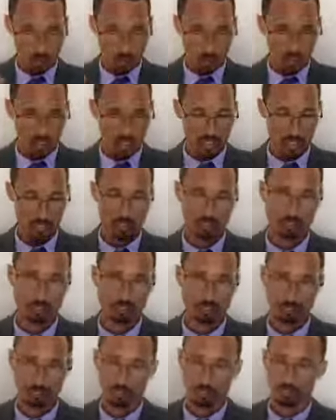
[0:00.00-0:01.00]
Innovation
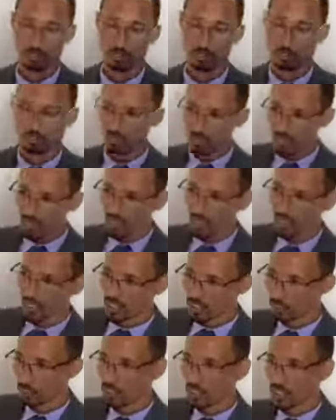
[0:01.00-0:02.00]

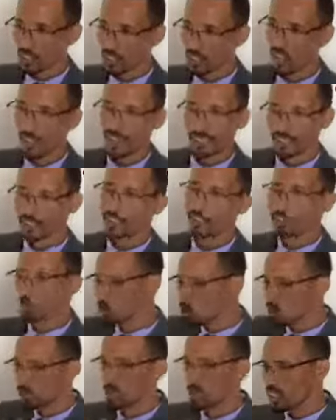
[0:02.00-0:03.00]
implies action,
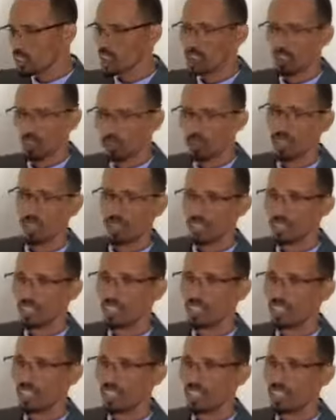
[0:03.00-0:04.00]
not just a new
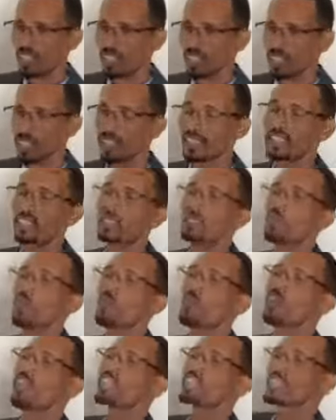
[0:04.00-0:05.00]
idea.
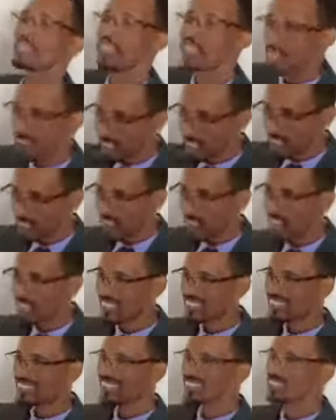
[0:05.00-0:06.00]
Innovation is the
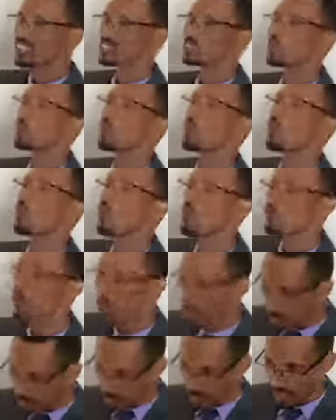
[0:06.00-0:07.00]

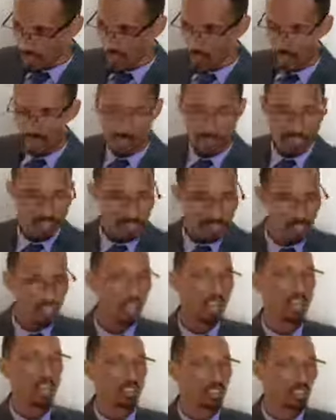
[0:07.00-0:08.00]
transition of creative
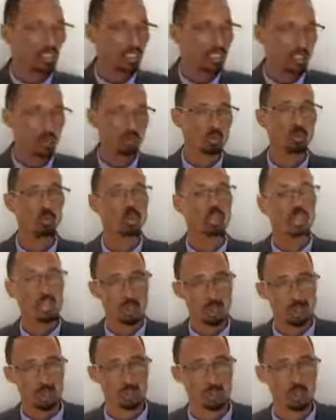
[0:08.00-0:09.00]
idea into a
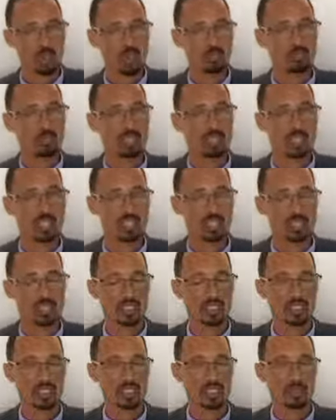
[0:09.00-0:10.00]
useful
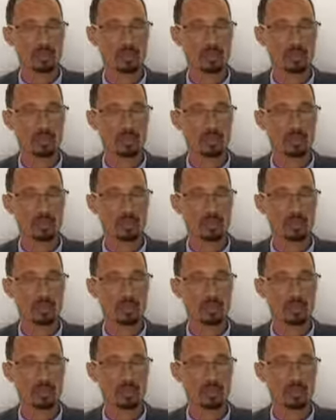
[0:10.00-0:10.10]
application.